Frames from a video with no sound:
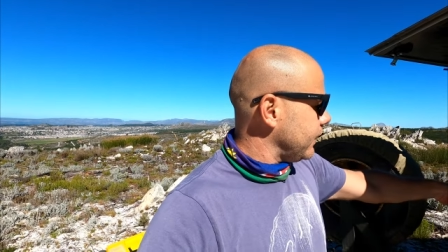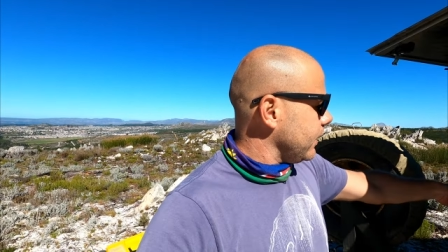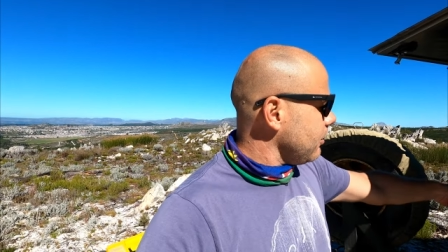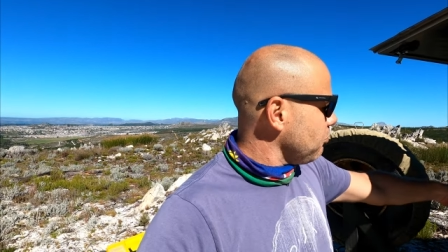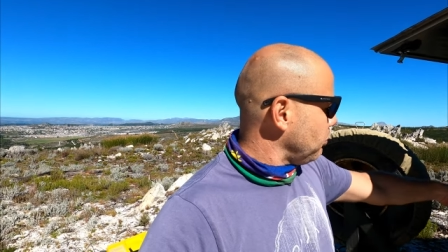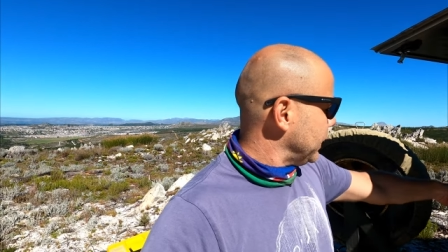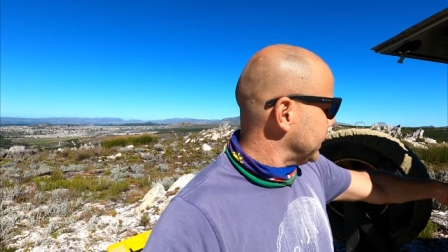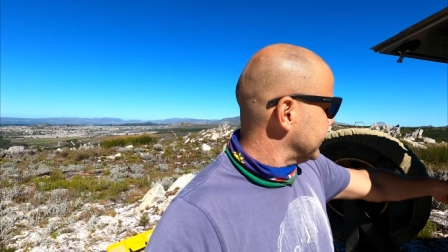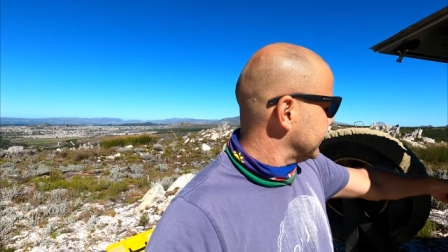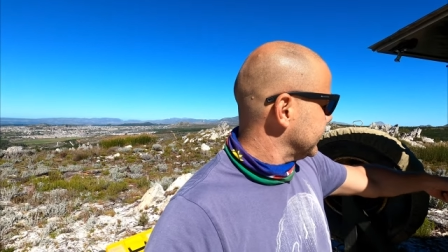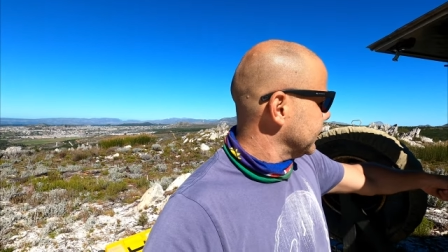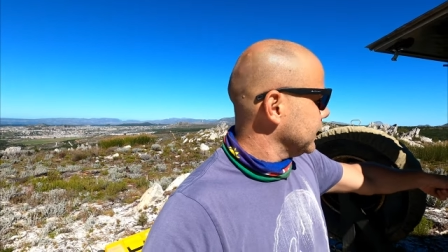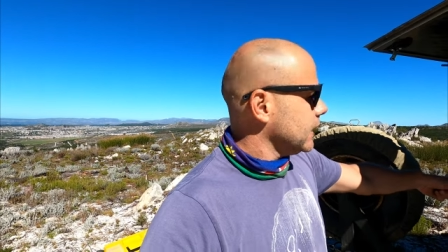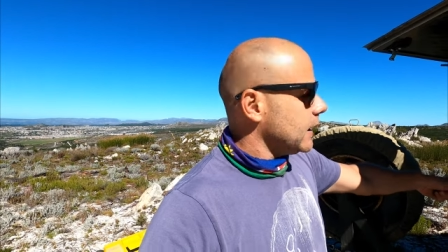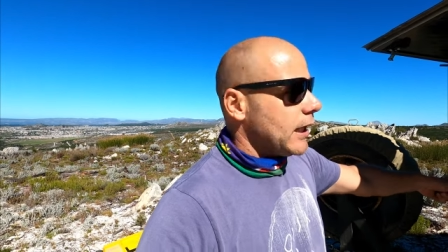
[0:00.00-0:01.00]
that up.
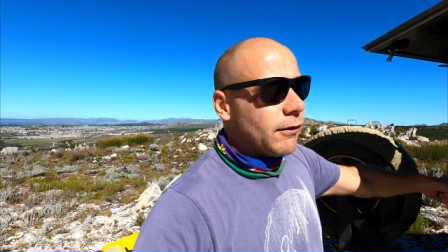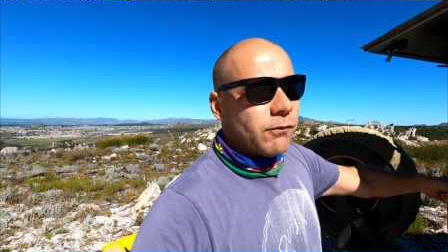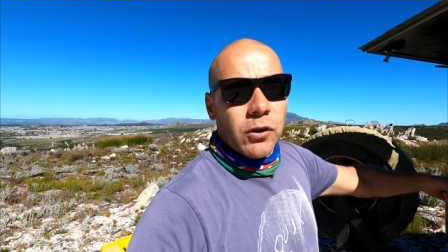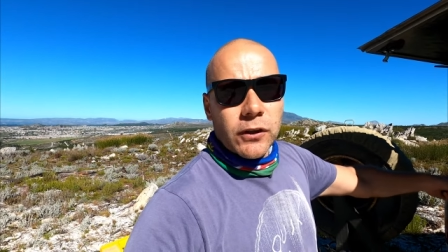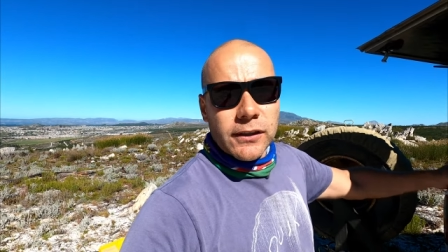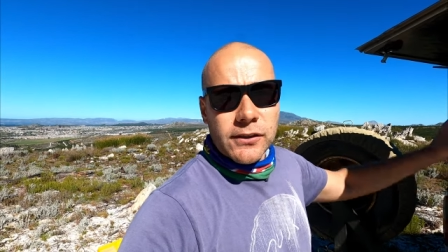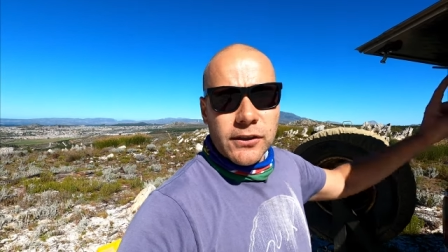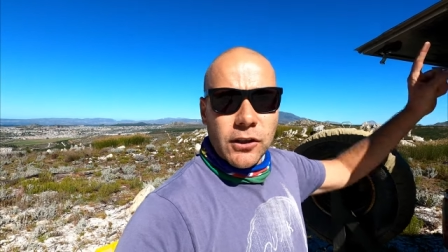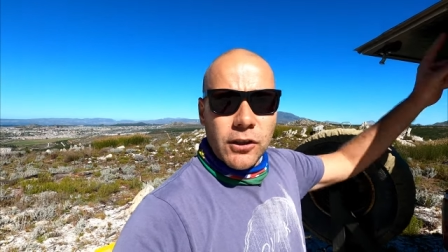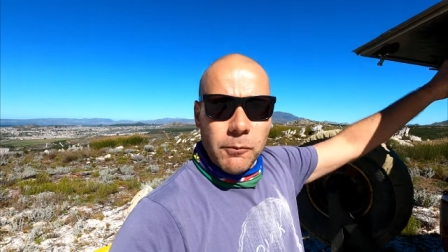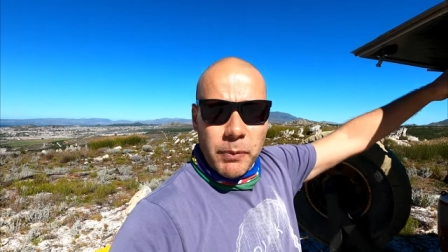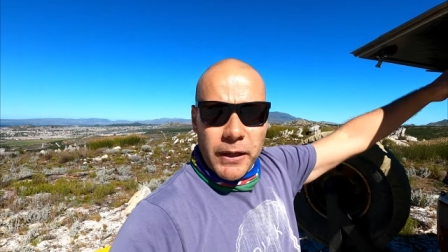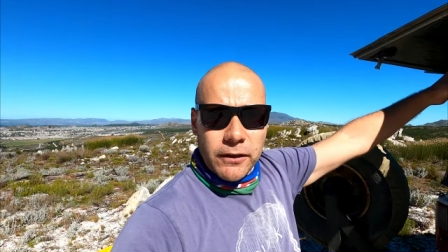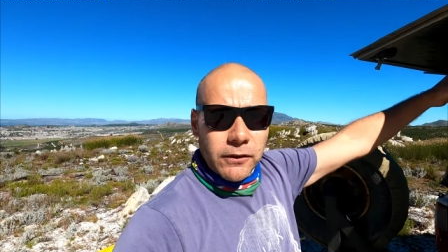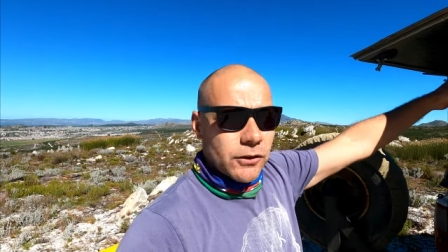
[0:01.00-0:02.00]
I've got the solar
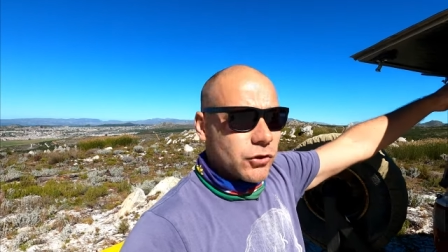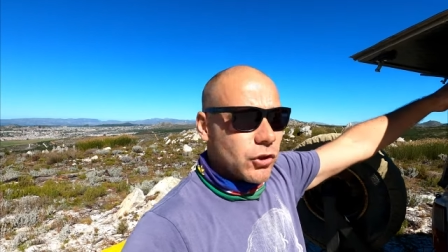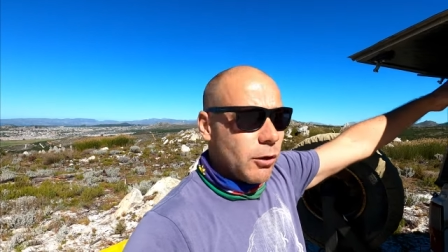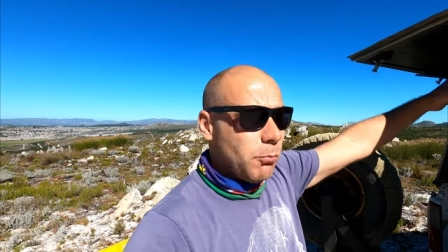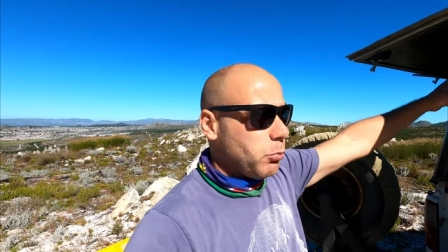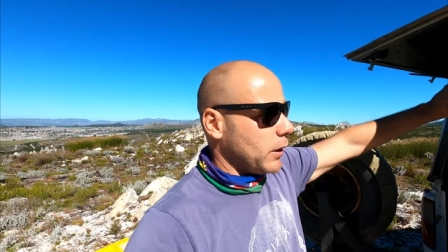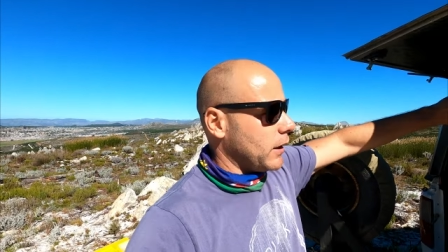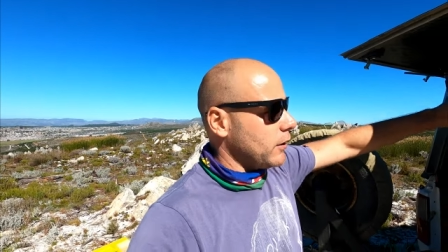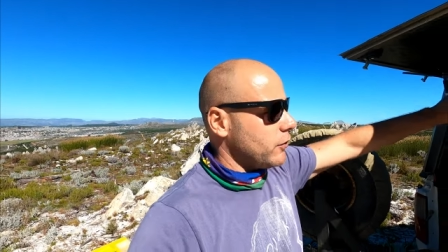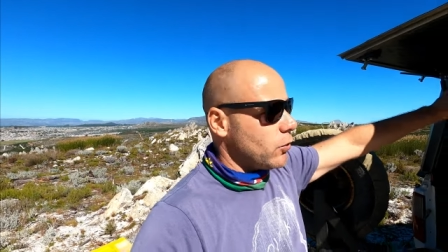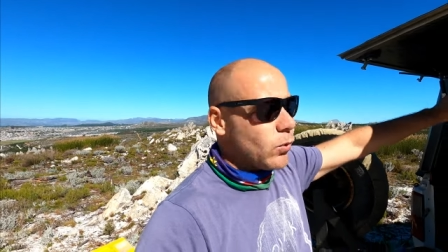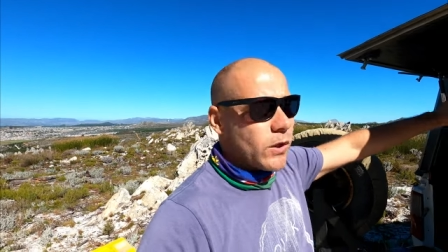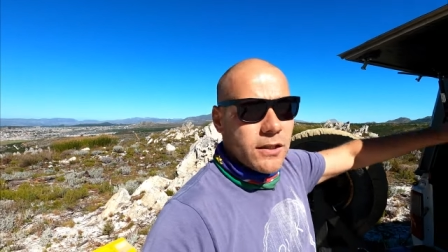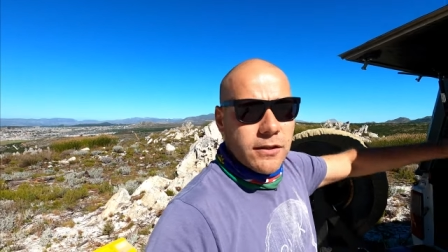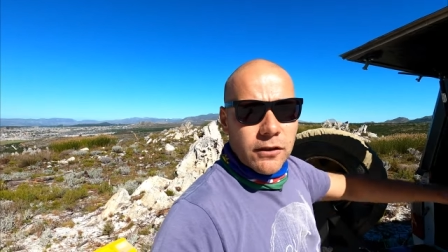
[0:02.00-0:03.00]
panel on top,
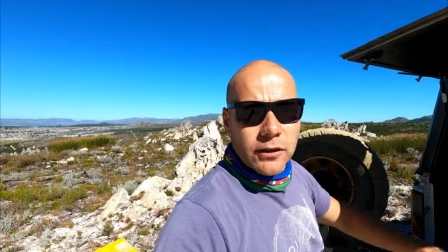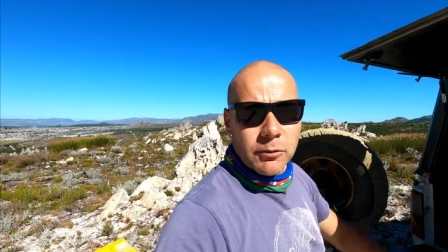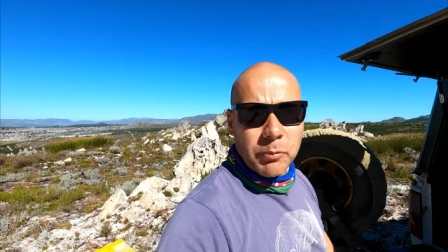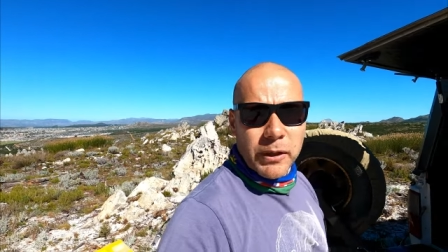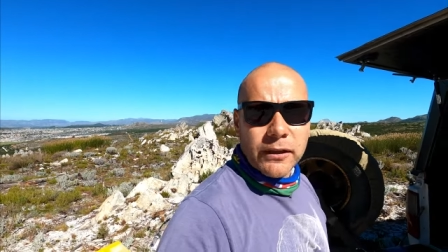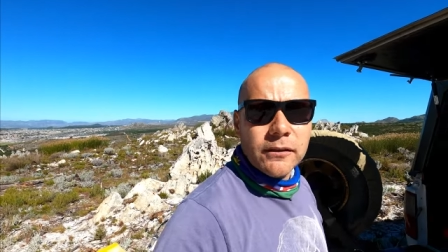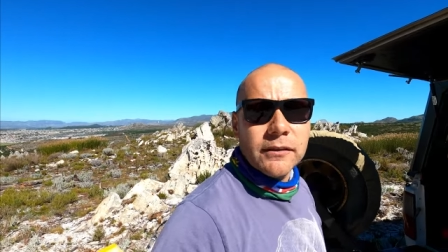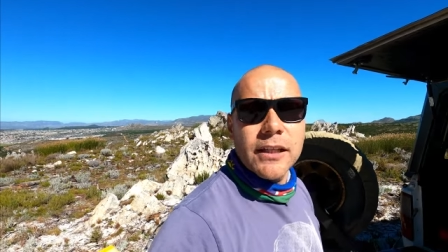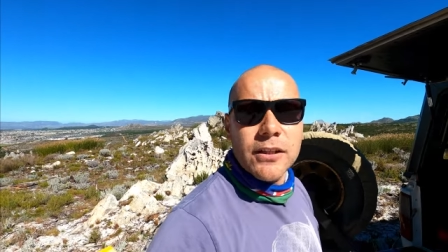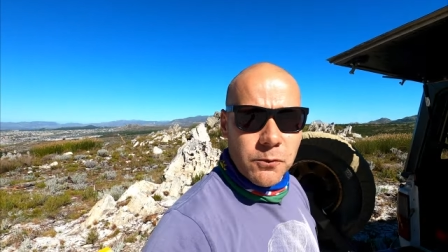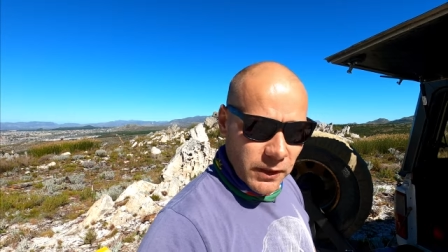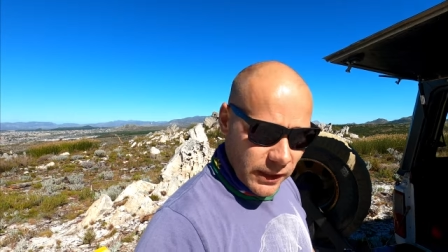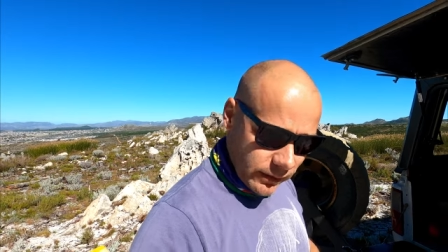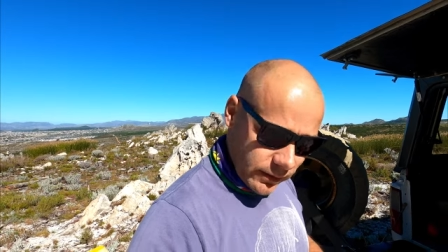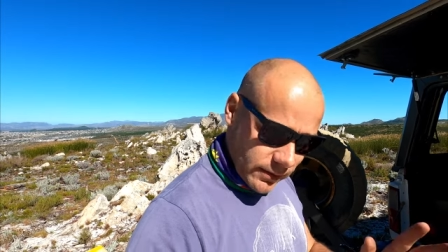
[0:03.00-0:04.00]
100 watt solar panel.
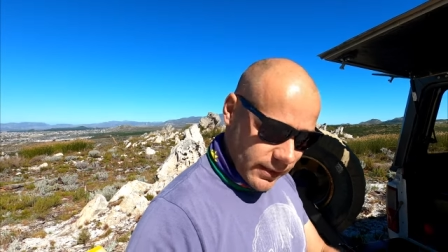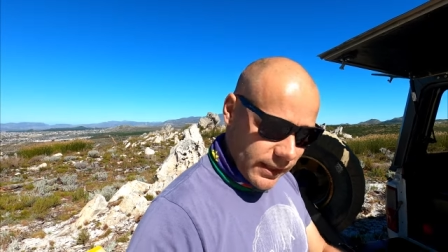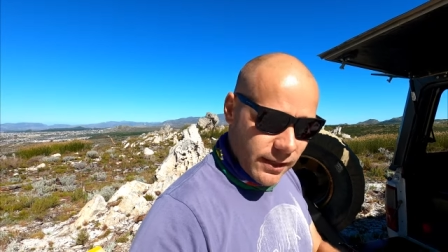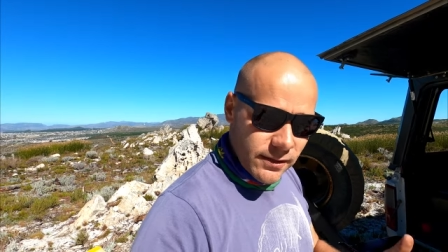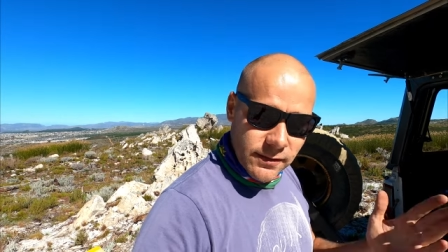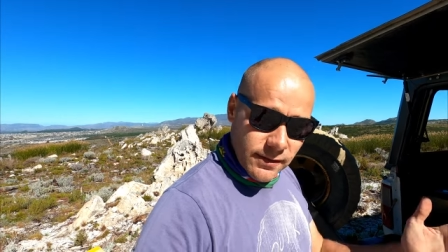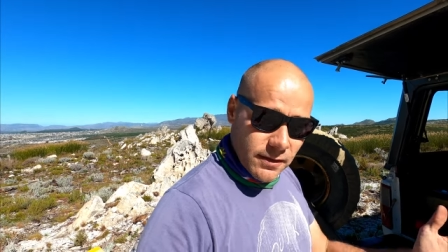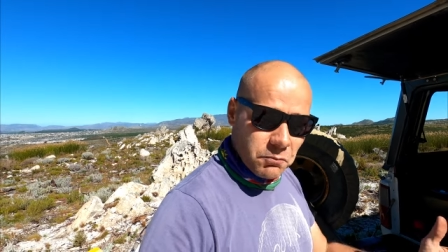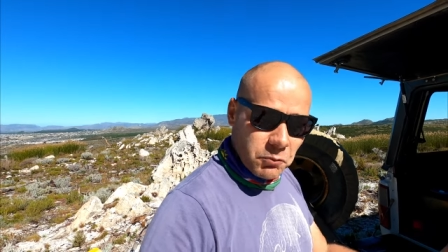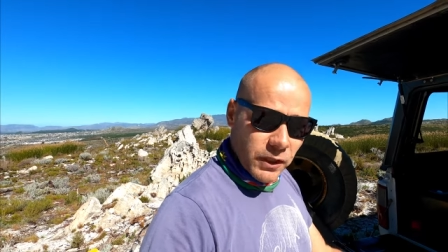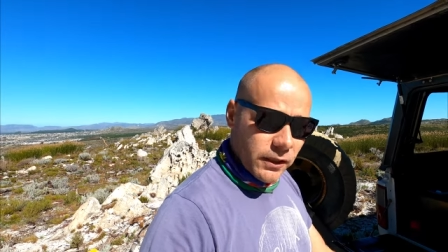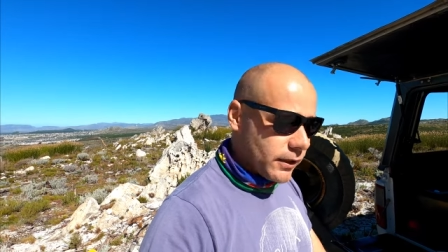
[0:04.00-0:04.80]
Yes, we can discuss is it big